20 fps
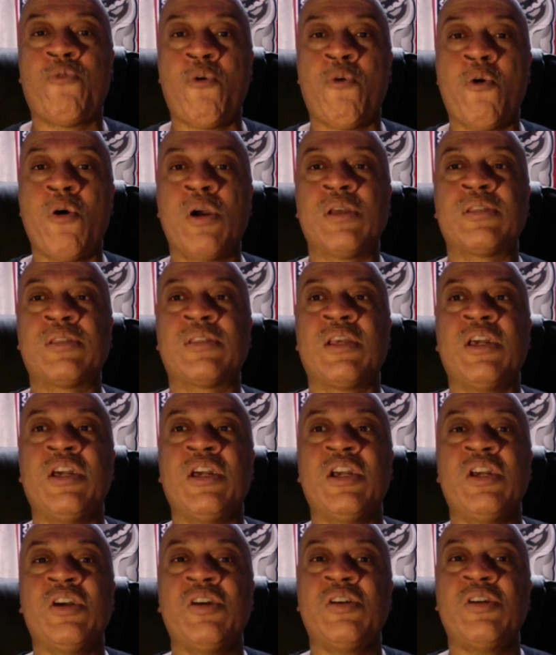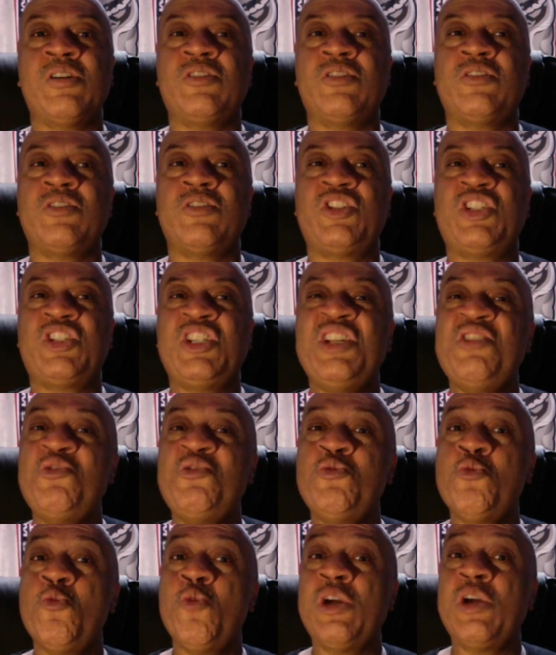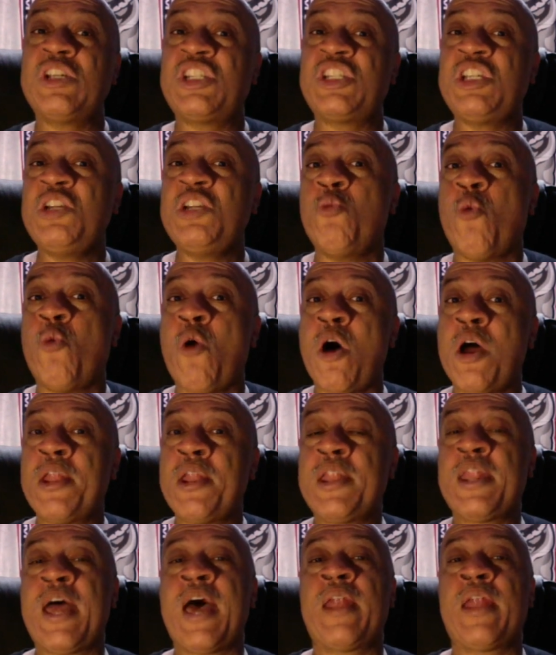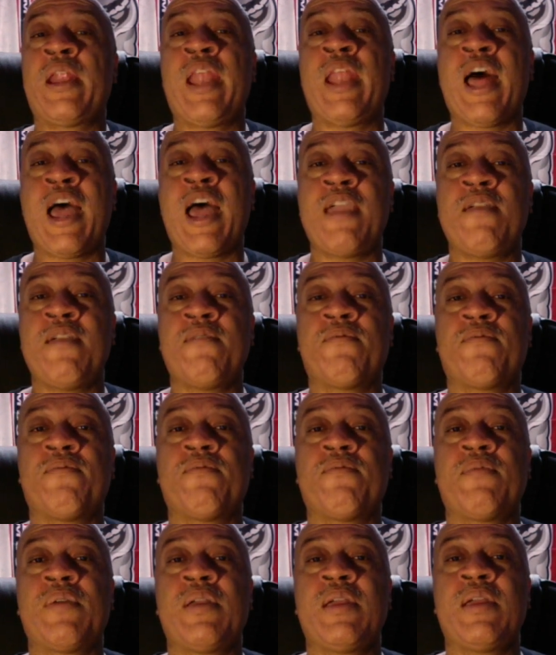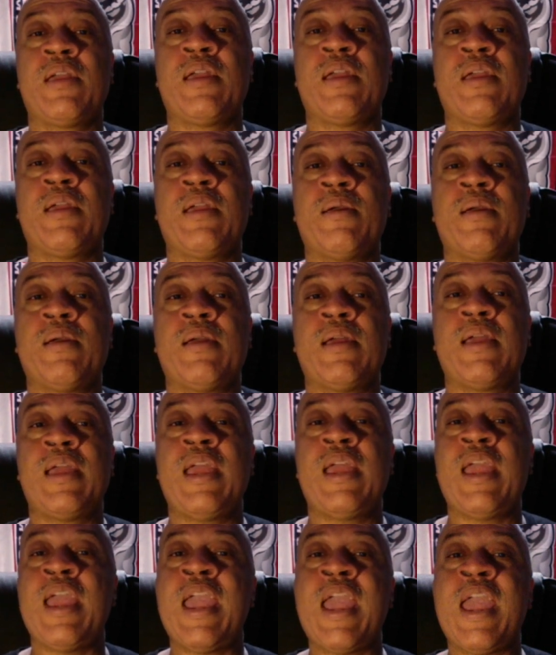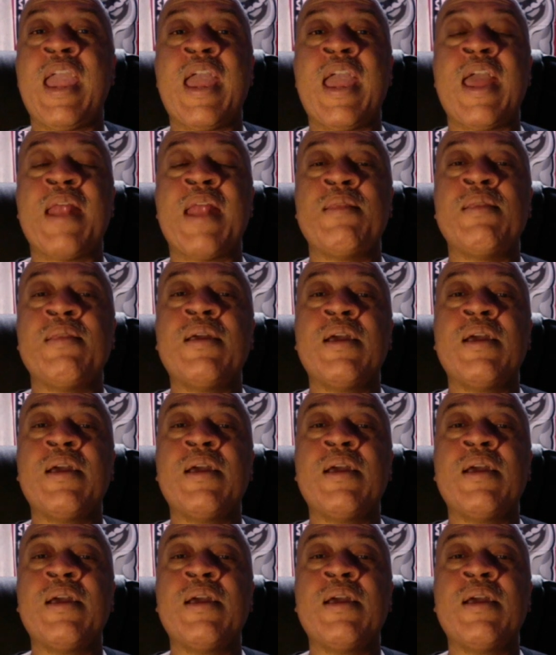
for us. She knew what she wanted out of life. And